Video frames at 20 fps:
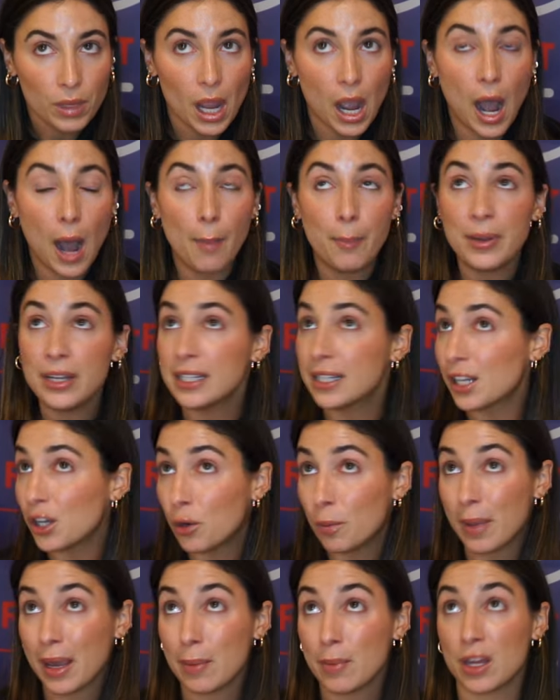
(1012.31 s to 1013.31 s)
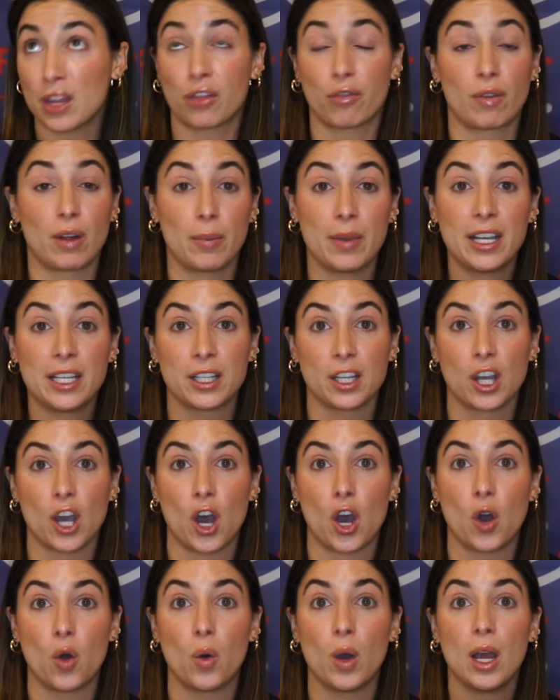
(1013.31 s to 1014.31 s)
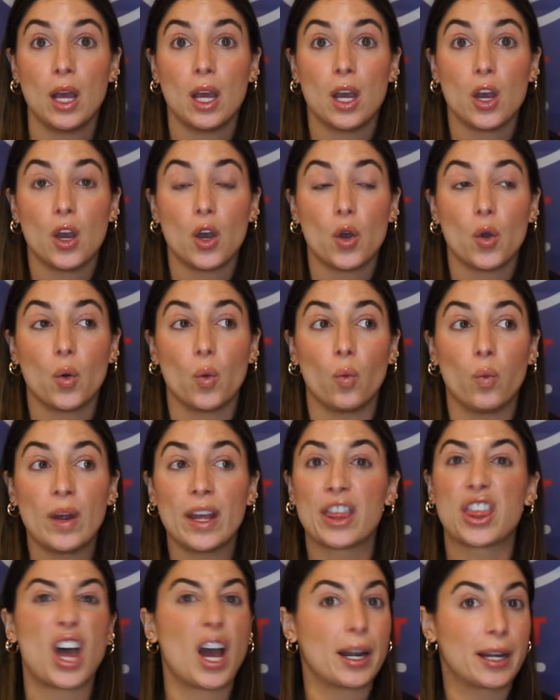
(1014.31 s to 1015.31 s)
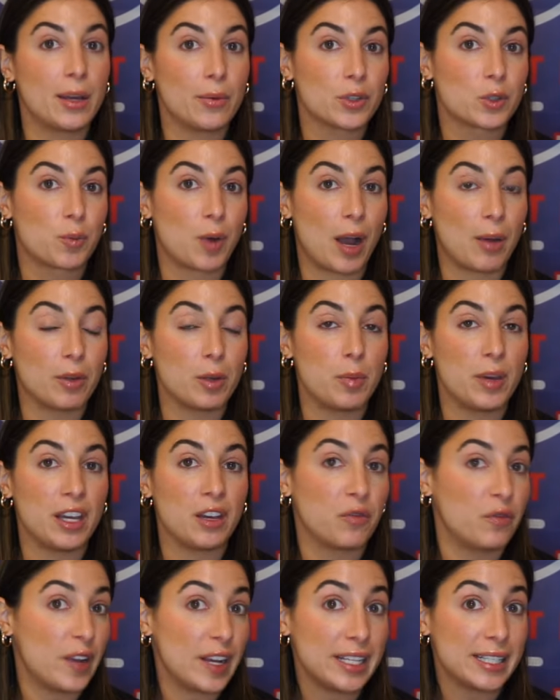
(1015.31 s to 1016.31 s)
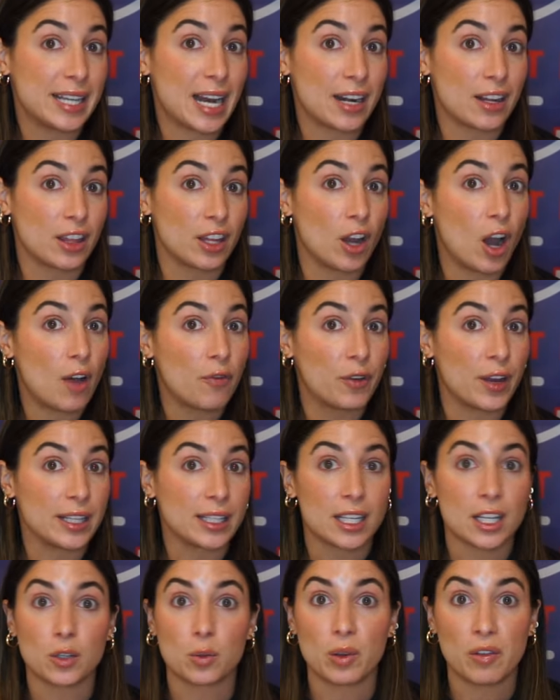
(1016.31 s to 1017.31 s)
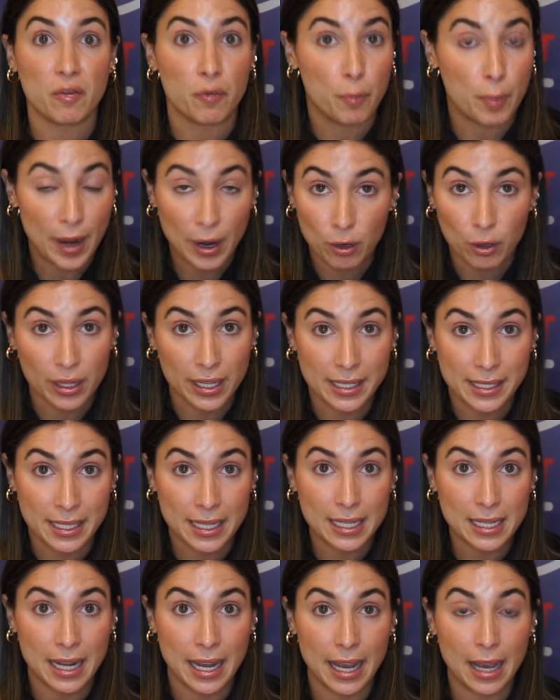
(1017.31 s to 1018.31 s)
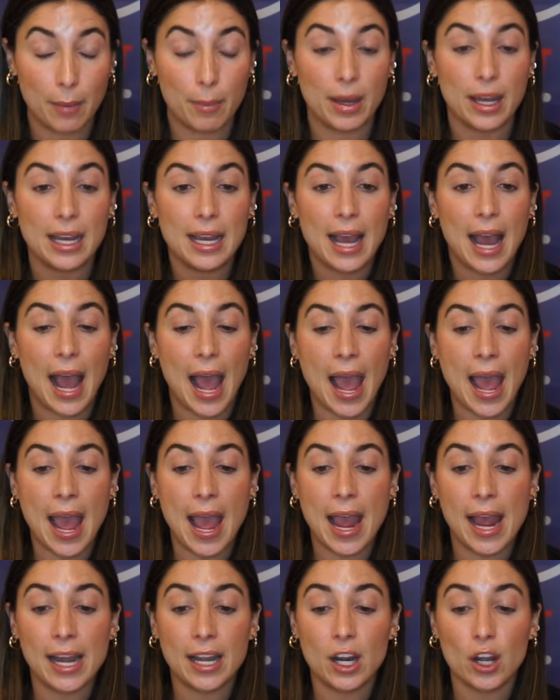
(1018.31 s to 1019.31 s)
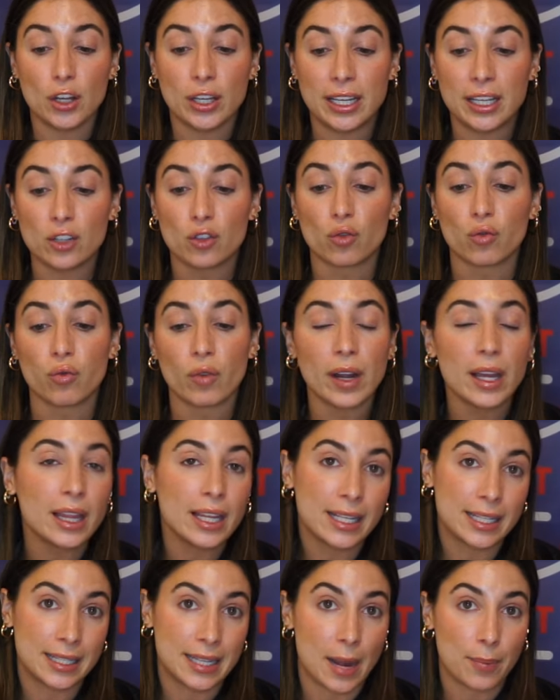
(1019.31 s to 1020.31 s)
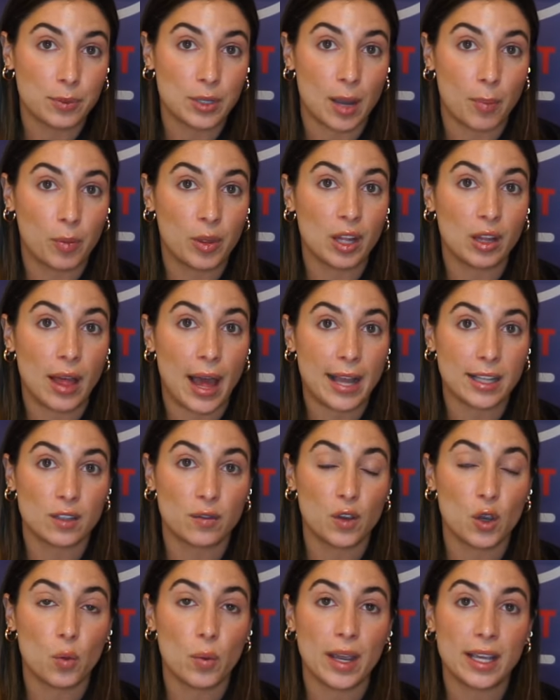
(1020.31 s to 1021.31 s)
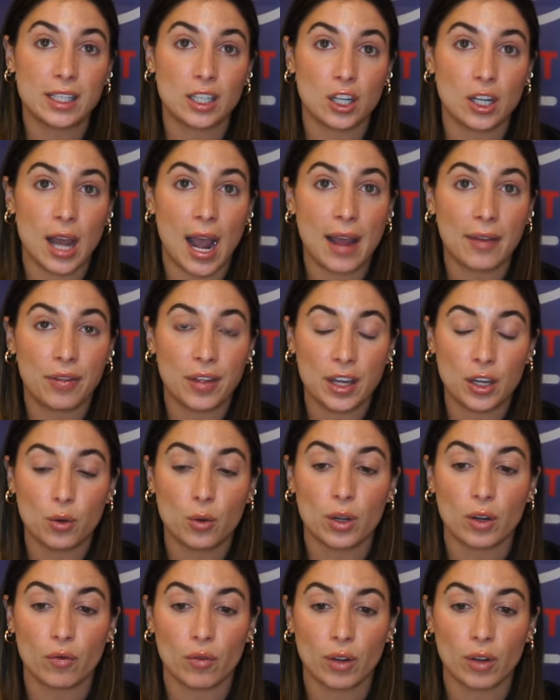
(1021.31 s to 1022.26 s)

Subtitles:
up until maybe 3 weeks ago, we thought he was probably being phased out of the offense because we've barely seen him. And he's really stepped up in the last few weeks, and I think you can